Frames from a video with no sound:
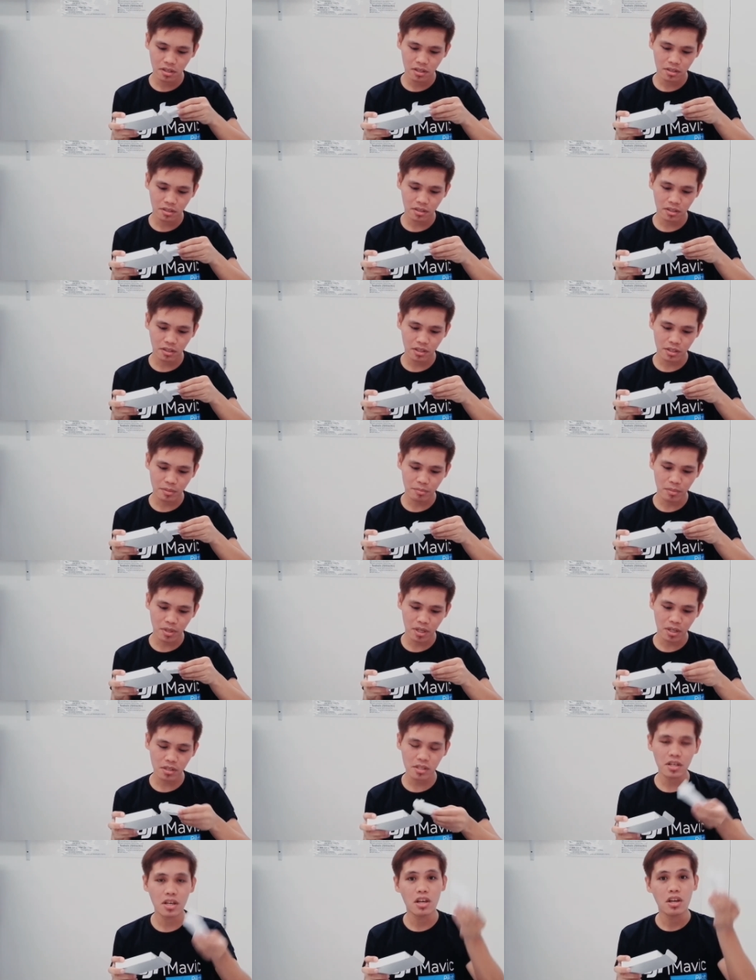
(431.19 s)
in this
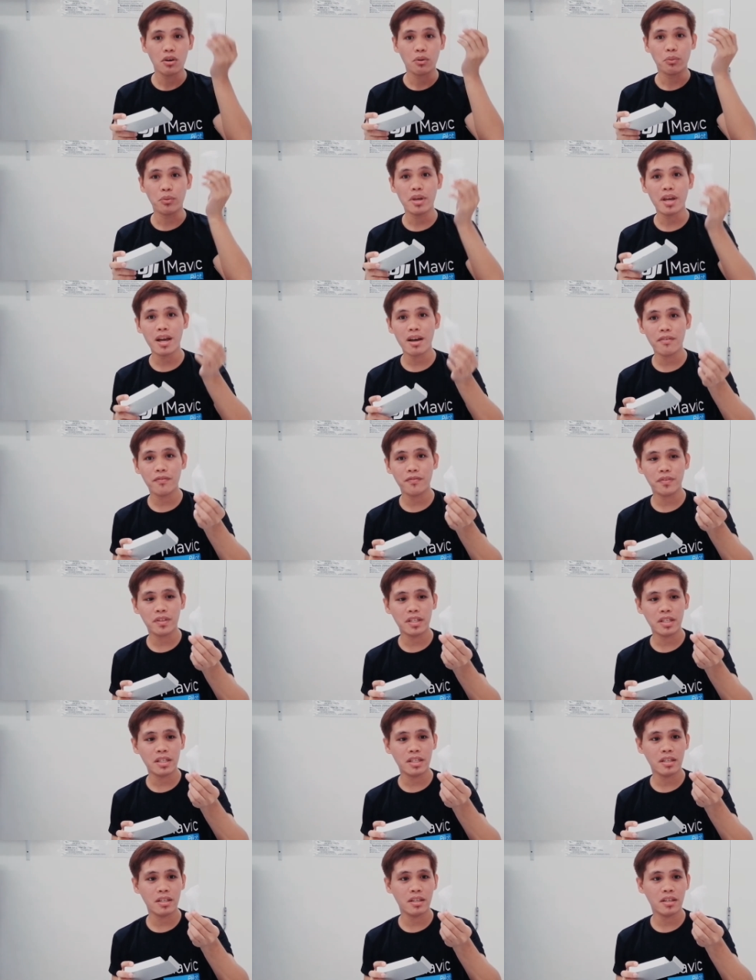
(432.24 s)
box? We have
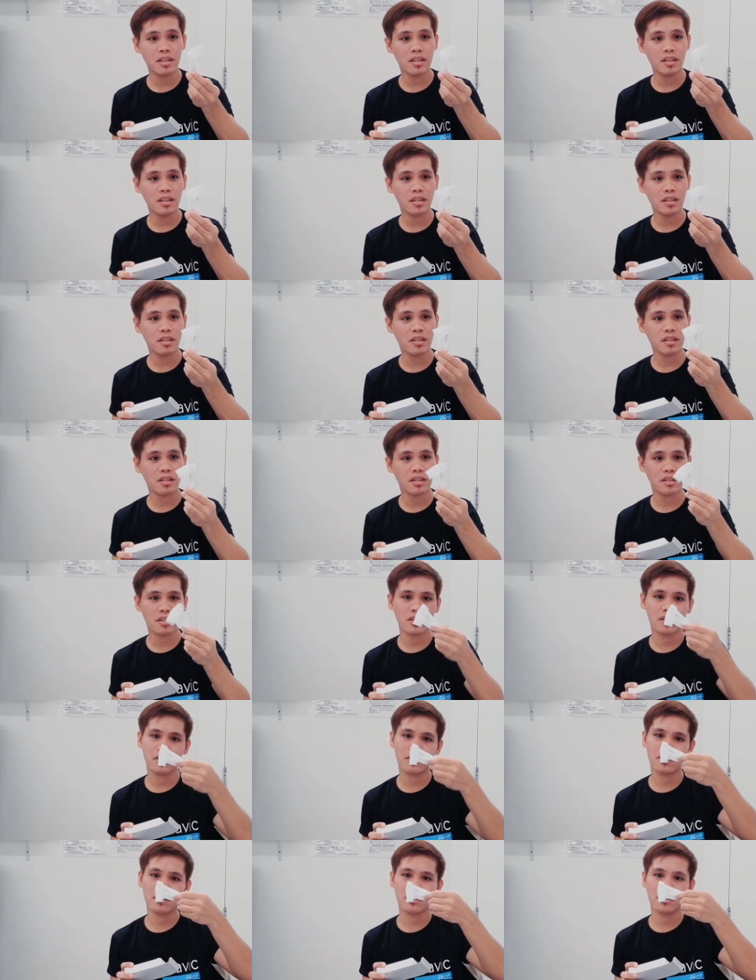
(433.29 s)
the
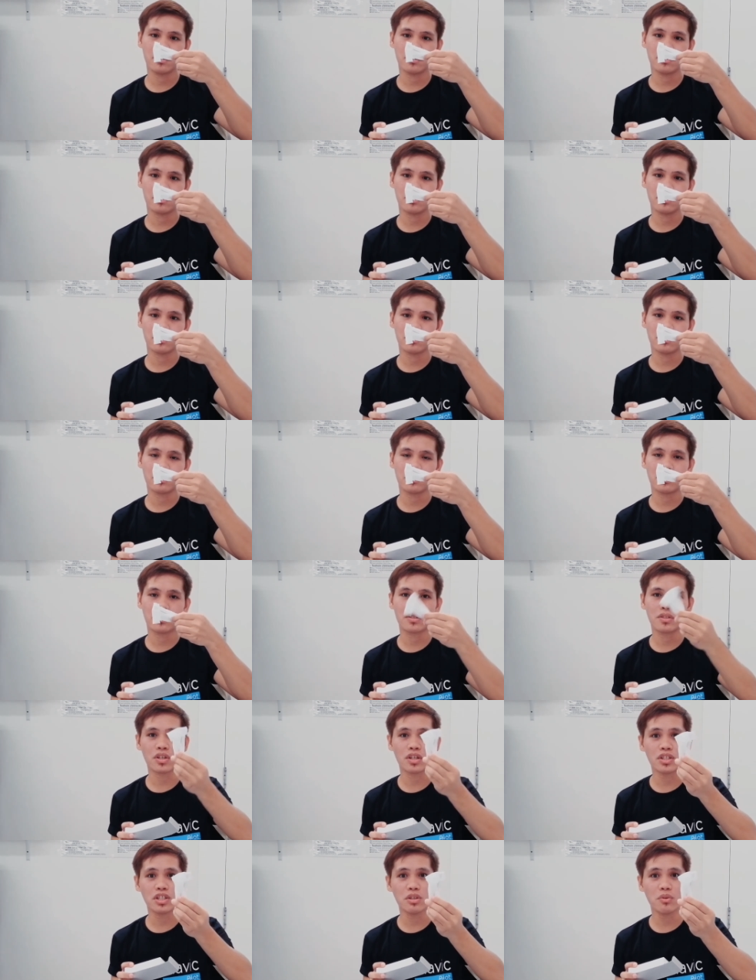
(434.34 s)

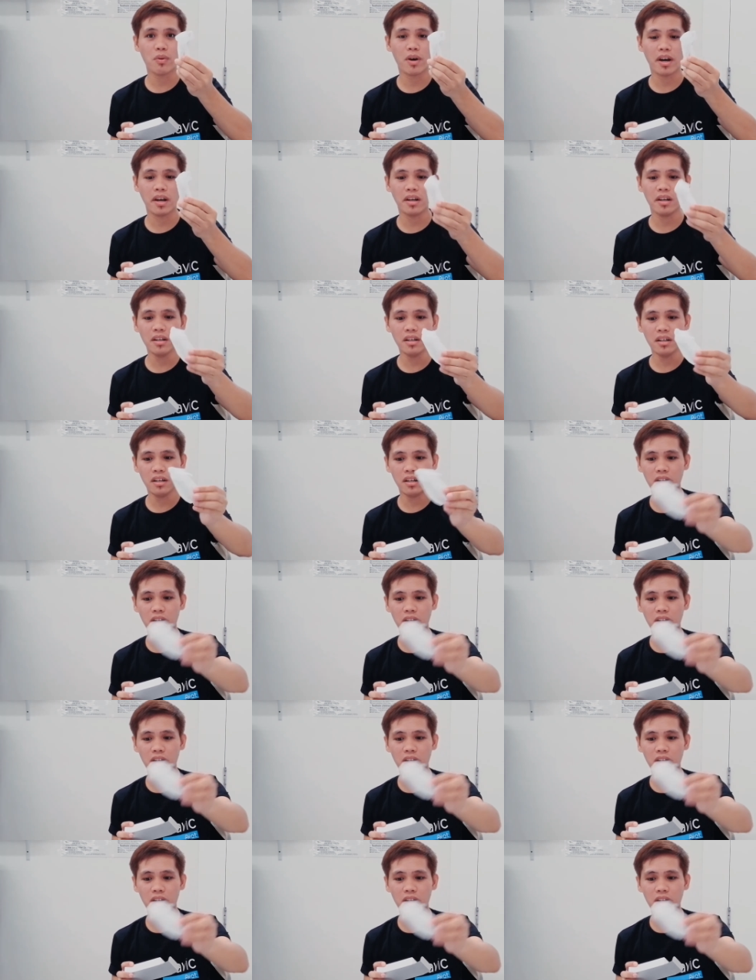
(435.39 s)
charging wire.